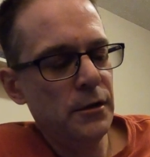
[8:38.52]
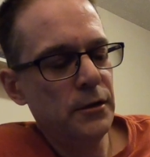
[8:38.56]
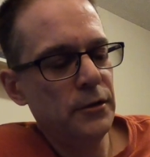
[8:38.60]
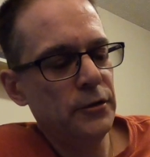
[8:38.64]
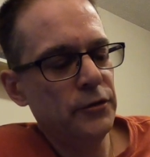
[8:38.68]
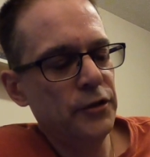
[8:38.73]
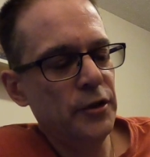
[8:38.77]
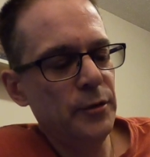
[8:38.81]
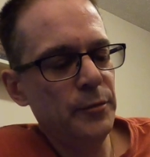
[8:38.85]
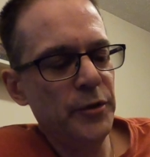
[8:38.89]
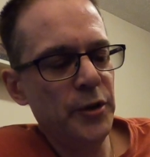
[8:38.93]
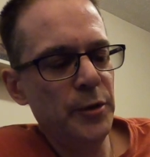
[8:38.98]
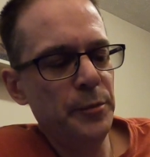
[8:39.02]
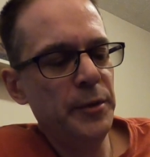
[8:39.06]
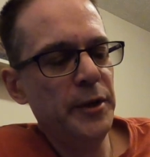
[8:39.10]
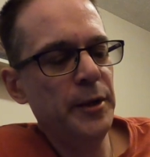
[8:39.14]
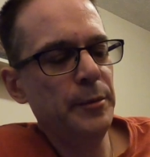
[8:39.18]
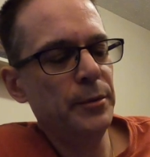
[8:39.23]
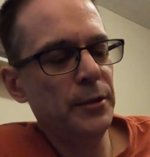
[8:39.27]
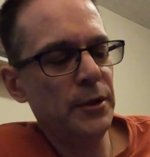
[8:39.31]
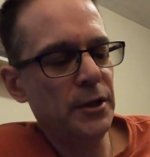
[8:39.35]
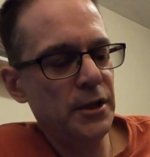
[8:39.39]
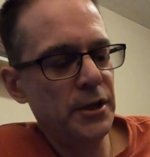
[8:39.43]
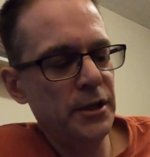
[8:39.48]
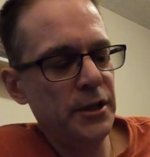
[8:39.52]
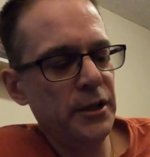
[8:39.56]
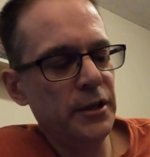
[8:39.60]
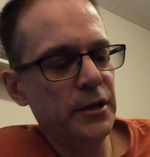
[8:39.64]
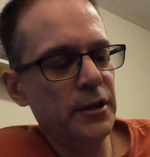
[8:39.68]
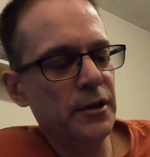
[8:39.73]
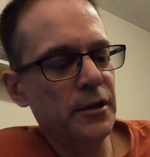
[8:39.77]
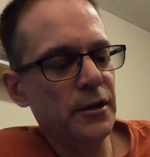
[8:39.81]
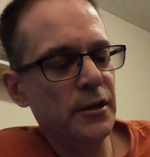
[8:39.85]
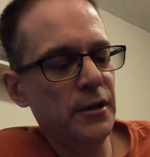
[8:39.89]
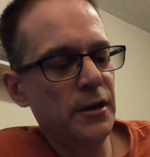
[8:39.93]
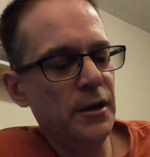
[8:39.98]
some of the people on
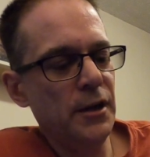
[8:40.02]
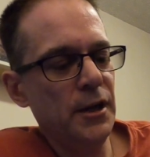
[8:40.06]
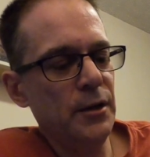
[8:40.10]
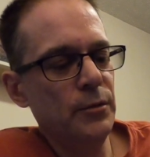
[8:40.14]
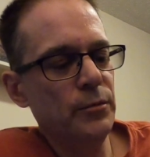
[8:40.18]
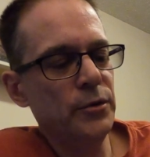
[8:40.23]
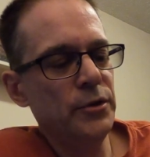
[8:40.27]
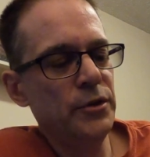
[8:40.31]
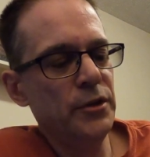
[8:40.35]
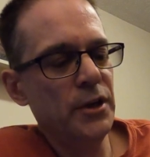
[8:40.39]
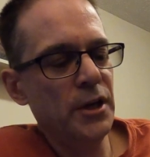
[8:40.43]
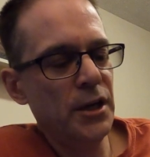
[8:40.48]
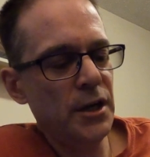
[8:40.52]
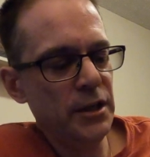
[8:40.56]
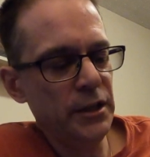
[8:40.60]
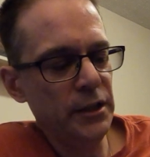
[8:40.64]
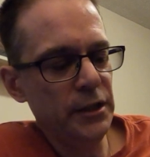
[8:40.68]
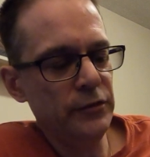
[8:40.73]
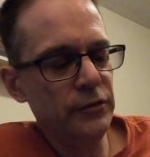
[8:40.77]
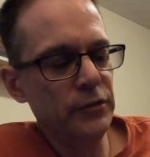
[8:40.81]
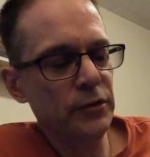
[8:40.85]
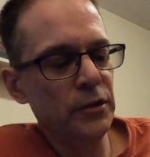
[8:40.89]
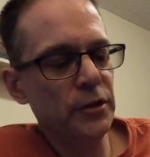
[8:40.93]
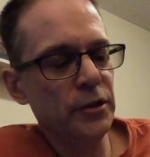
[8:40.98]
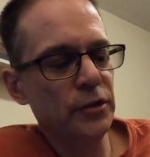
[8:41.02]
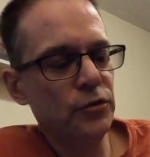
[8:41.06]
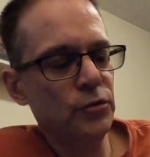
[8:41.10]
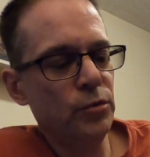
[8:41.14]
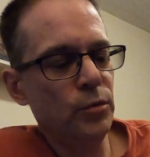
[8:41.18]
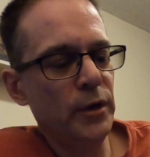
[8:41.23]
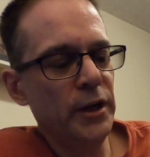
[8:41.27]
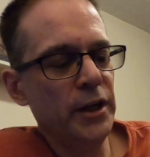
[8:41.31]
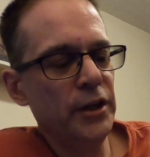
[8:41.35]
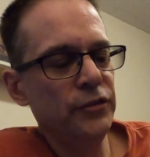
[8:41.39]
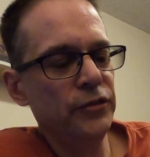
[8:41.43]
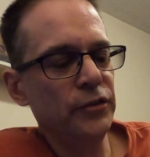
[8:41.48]
here, I would not even look
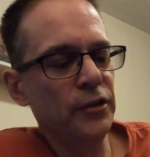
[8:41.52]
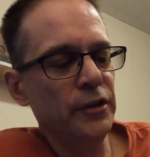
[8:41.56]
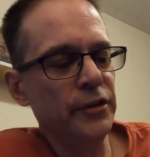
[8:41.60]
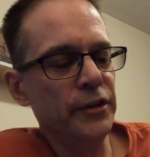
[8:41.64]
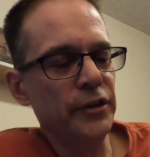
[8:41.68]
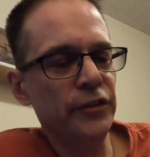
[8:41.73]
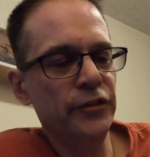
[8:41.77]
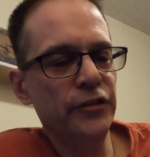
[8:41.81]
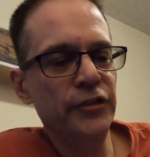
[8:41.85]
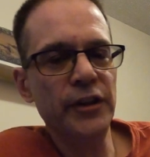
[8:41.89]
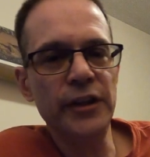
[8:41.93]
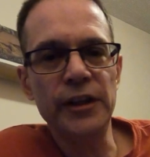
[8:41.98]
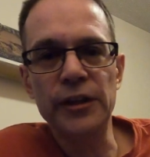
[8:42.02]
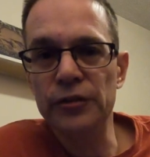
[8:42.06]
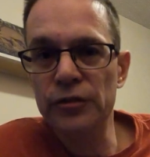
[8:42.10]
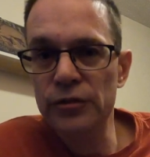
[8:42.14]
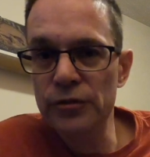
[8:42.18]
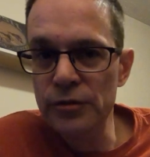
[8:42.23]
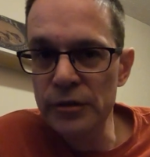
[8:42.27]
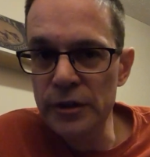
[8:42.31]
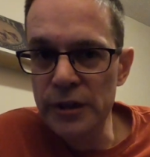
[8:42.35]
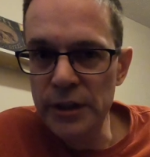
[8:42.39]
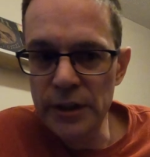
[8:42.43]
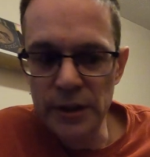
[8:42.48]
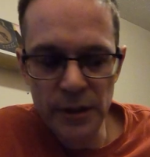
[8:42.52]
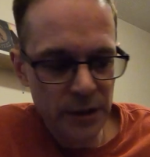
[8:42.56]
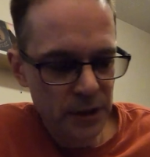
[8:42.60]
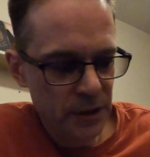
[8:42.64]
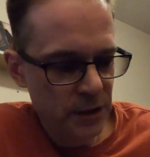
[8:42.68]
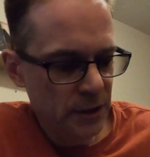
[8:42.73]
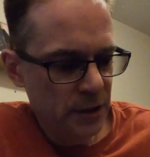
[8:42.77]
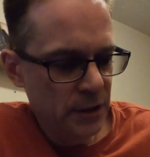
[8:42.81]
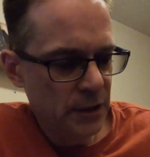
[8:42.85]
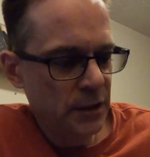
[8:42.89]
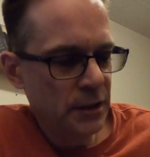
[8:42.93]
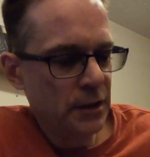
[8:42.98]
twice on the city street,
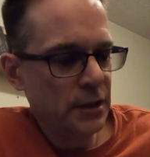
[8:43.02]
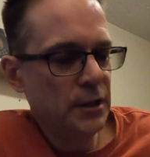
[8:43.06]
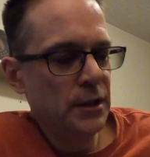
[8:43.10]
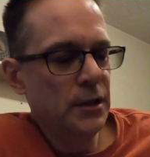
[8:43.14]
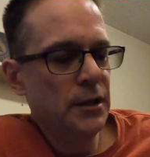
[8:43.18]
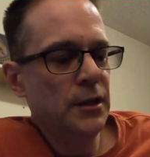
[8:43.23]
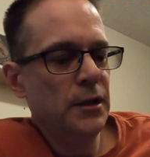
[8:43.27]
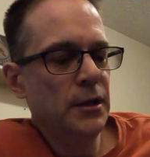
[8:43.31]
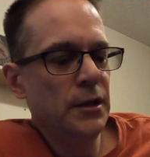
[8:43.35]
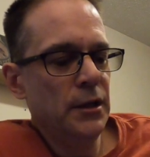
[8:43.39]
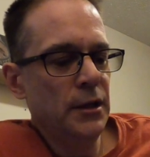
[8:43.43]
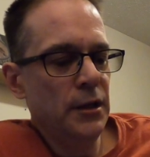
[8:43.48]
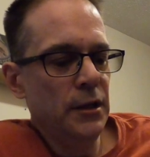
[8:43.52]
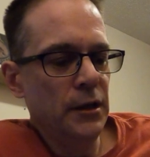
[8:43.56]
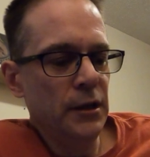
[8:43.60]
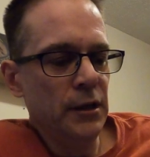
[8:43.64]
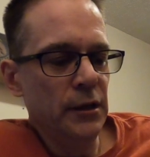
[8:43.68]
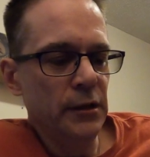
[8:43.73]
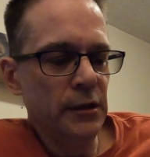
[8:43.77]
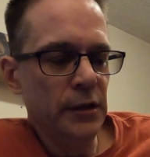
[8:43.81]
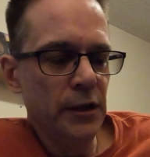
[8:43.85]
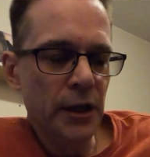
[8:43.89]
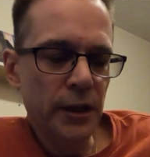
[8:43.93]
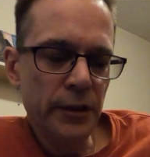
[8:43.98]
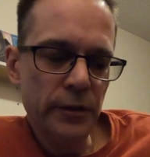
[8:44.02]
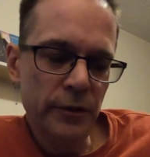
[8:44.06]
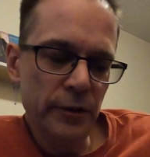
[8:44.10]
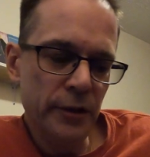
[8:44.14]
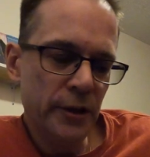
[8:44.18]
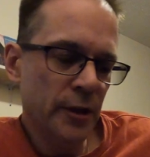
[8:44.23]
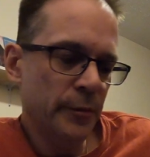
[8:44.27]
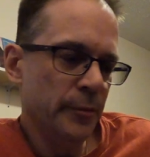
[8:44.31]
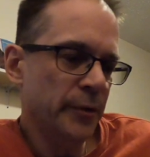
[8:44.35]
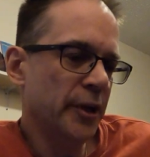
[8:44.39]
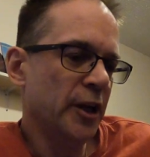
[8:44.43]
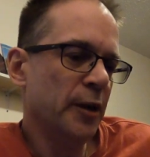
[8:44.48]
and yet they're
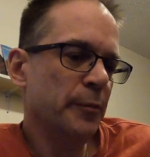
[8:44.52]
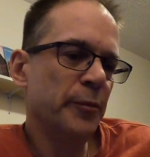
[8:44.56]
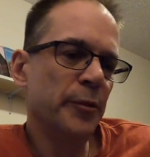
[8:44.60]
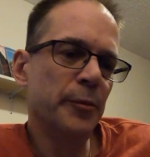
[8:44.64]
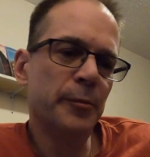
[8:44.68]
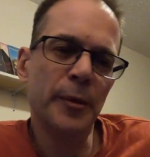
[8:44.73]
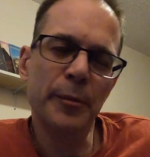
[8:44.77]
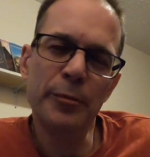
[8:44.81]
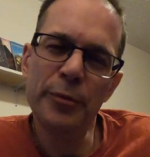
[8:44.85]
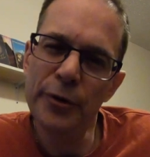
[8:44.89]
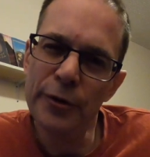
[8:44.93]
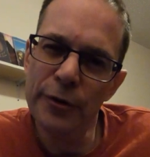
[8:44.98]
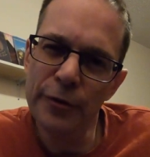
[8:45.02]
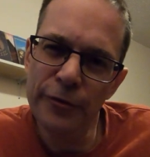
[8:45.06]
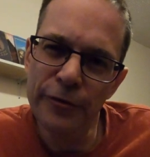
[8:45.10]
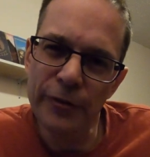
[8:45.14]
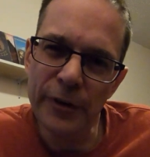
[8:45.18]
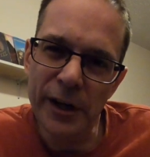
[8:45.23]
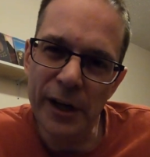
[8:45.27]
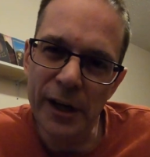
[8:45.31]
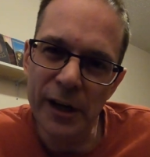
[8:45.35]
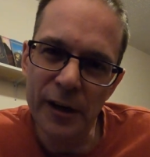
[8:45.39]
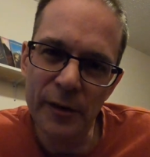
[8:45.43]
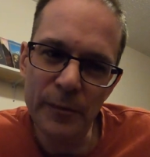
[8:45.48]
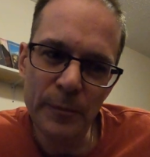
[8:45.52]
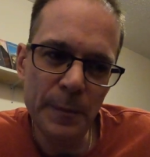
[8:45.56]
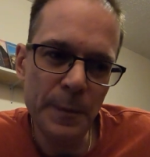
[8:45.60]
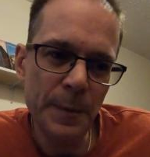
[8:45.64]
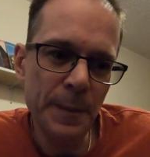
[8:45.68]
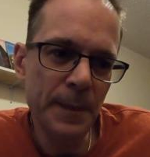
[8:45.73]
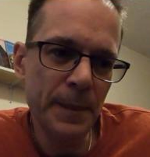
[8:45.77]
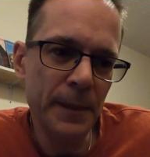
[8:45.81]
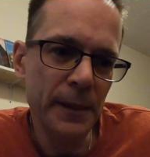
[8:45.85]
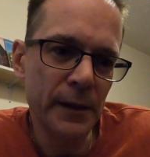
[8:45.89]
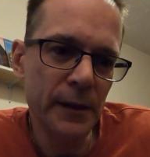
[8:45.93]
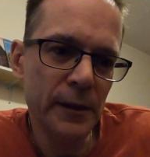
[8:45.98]
coming up in my profile.
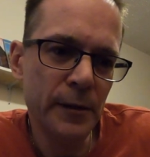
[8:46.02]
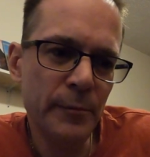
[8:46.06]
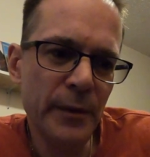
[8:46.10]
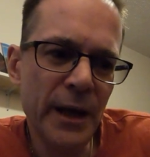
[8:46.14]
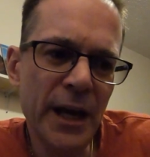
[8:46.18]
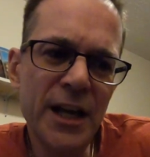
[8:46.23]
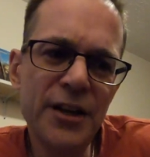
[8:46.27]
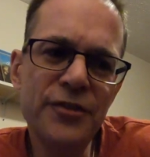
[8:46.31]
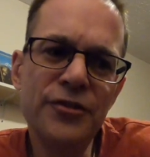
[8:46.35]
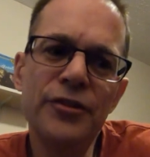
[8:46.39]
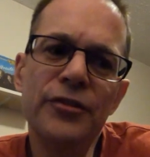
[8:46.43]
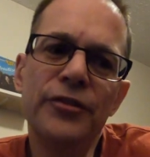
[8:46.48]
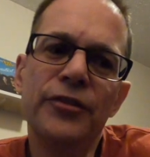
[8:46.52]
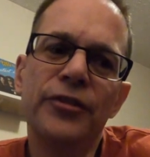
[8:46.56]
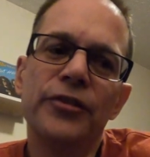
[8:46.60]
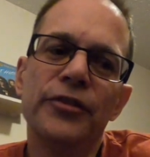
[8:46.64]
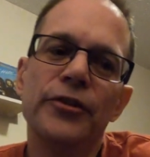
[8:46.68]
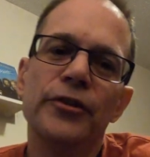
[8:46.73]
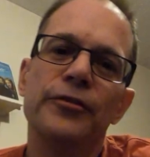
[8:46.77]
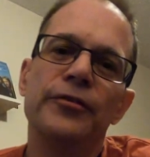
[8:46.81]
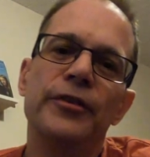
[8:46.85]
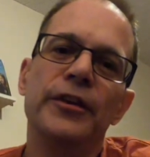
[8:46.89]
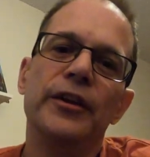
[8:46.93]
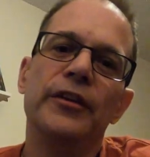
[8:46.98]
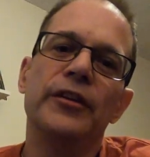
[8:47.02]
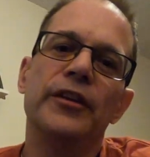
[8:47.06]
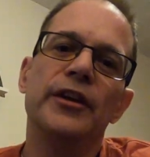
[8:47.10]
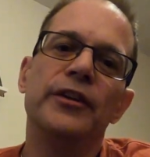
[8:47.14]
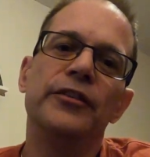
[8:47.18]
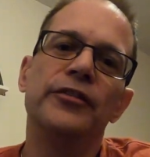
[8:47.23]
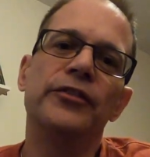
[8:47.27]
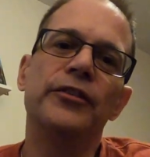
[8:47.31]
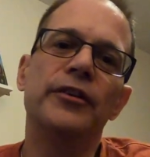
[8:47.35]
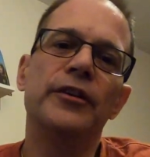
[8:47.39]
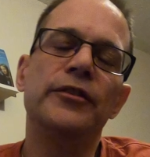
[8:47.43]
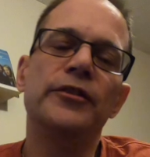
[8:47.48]
Imagine surfing
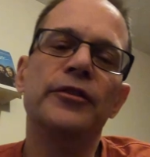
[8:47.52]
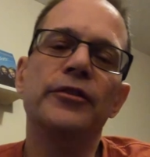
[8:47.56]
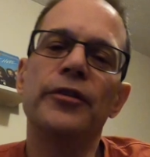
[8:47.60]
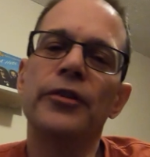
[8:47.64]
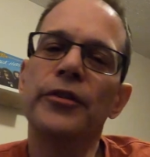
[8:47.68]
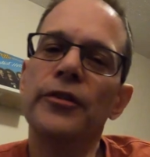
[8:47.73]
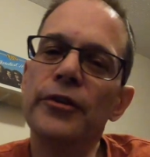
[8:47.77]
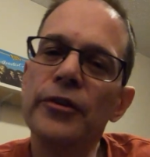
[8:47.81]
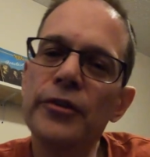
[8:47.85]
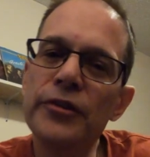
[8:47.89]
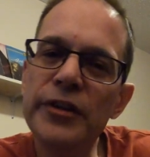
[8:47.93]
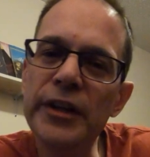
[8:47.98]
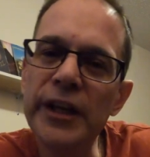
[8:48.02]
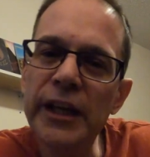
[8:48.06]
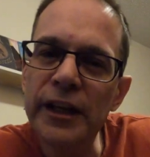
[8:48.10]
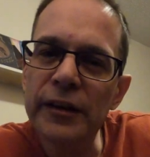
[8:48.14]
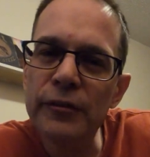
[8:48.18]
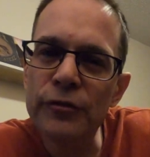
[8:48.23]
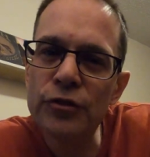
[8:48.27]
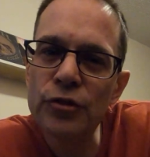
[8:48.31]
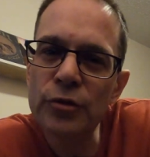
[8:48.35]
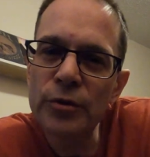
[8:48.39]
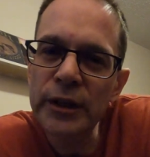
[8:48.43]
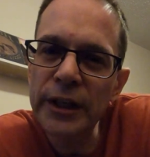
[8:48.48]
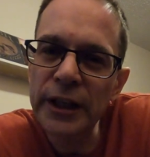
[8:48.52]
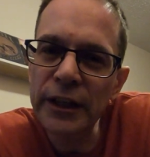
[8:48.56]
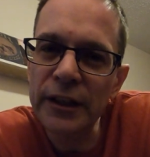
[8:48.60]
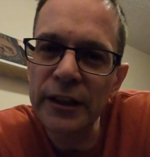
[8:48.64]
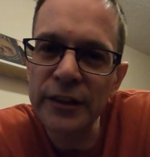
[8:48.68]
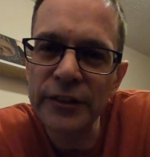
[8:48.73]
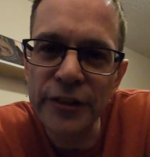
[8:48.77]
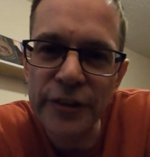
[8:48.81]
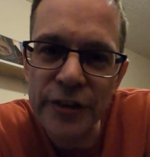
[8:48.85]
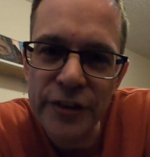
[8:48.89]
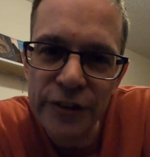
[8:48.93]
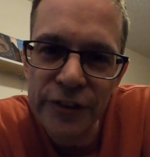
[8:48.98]
this on your 3rd day of joining
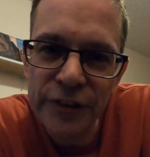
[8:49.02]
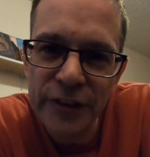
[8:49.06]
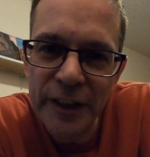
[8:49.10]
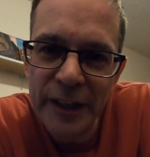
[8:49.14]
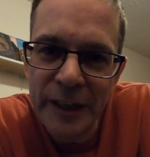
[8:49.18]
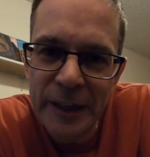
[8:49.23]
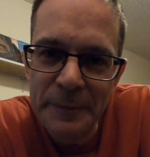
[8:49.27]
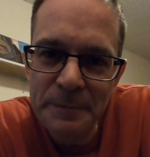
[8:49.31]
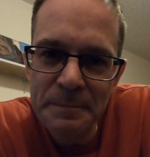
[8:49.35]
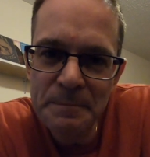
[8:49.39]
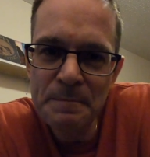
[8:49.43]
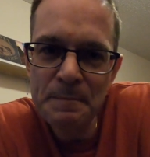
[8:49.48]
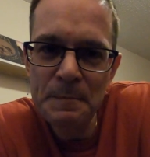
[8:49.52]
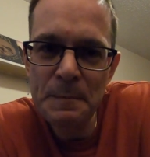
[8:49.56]
onto the site,